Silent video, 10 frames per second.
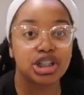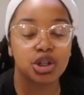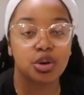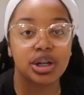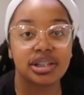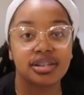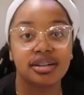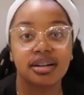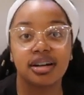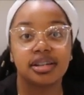So it
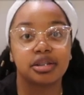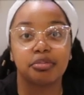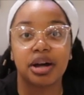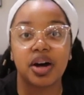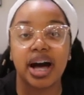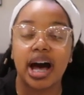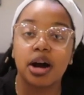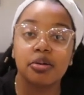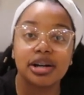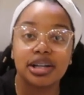took us about an
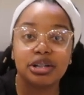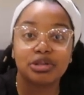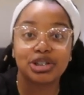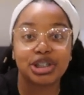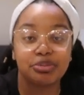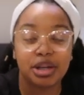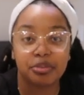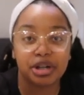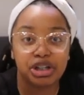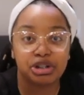hour, and it was just me and
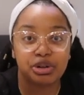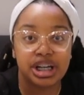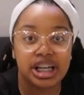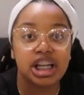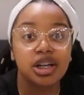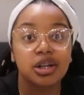Brittany doing it.